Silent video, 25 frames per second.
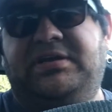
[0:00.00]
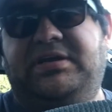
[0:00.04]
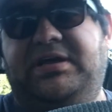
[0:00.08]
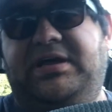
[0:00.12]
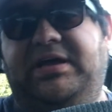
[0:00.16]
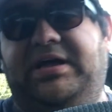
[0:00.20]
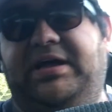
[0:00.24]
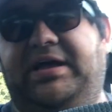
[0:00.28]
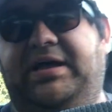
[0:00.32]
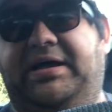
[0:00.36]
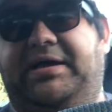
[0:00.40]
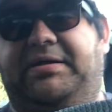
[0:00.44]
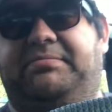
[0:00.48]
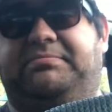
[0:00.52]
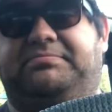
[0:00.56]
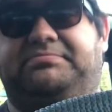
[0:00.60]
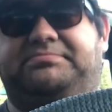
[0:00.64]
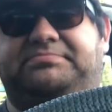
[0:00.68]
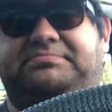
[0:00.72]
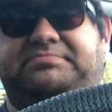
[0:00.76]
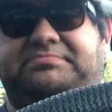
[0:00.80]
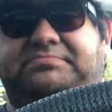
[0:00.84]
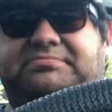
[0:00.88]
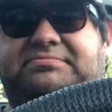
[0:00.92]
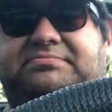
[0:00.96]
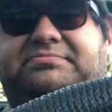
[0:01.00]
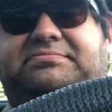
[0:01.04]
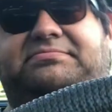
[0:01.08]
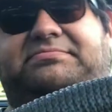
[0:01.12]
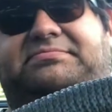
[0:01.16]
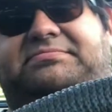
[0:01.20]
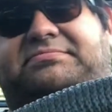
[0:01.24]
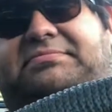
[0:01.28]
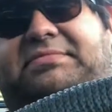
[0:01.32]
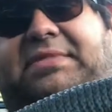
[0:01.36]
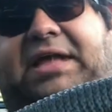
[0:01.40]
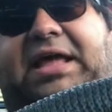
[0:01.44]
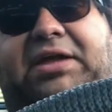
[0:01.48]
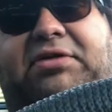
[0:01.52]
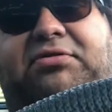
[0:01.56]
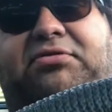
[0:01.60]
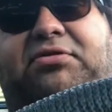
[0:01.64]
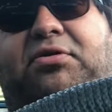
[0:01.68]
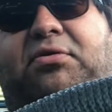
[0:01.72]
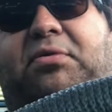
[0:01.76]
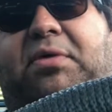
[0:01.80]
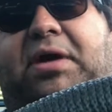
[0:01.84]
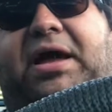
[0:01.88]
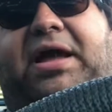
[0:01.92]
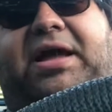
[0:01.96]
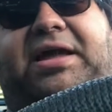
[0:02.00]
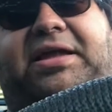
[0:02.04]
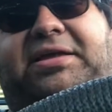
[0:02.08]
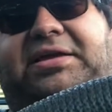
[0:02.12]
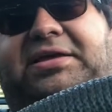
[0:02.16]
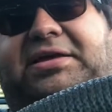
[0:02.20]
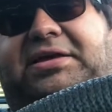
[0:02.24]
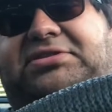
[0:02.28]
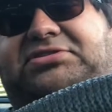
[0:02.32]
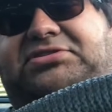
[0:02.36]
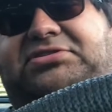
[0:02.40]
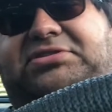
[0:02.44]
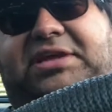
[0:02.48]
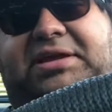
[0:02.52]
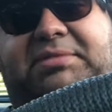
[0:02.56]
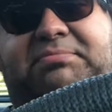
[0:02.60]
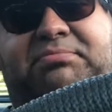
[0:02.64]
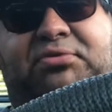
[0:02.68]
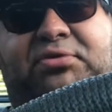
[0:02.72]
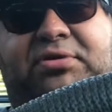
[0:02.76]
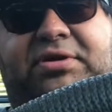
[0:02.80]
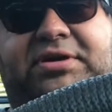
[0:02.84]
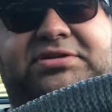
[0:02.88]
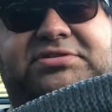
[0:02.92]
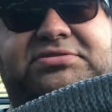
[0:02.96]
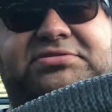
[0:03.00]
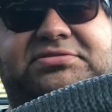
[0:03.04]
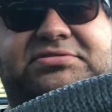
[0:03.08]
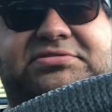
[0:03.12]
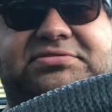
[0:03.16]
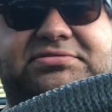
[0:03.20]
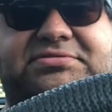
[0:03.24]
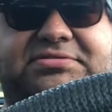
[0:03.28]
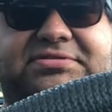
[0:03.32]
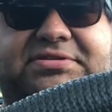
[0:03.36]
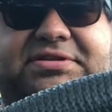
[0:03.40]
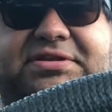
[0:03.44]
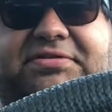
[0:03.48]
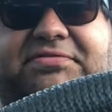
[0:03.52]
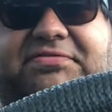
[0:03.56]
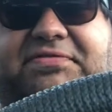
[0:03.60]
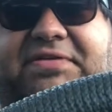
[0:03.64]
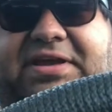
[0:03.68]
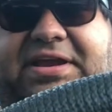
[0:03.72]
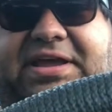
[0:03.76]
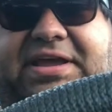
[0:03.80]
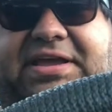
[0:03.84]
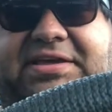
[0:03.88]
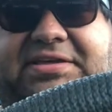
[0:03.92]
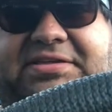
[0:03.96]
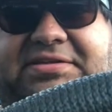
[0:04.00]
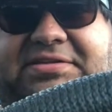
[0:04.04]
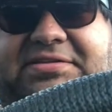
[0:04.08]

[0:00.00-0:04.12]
I don't know why. I just like Porgs. They're funny.